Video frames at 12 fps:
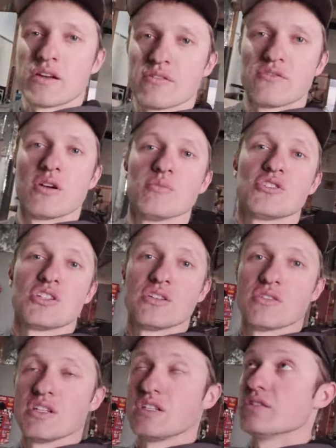at our farm
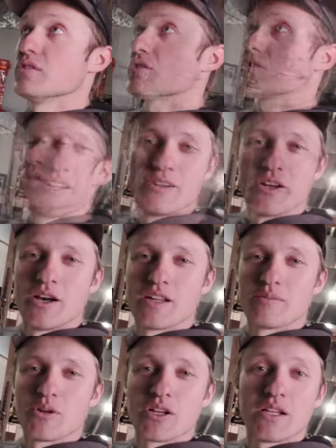machinery dealership here in
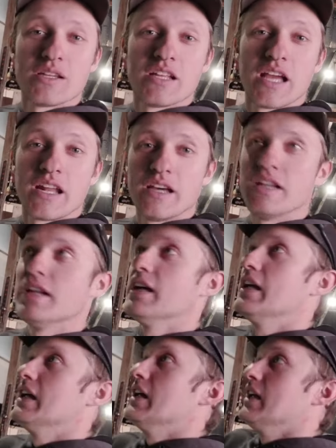Huntingburg, Indiana,
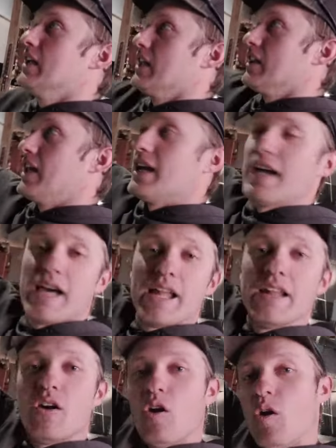they
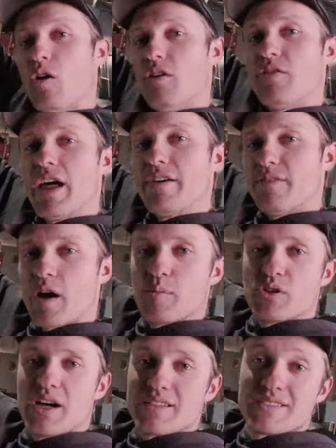had all of that
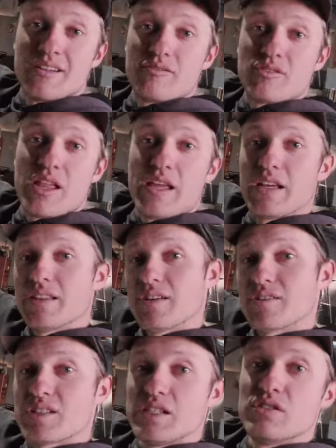fiberglass stuff laying in
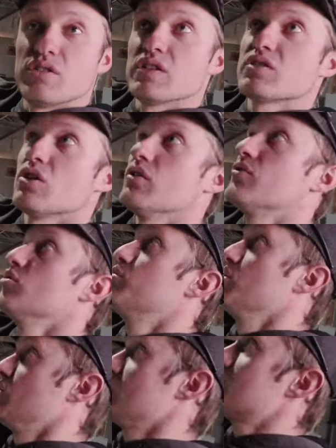their ceiling. So if you
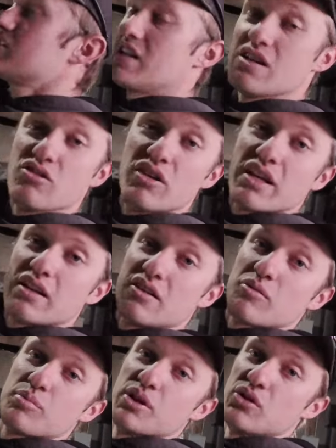build a ceiling
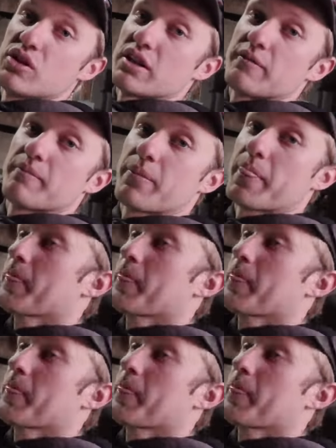in your building,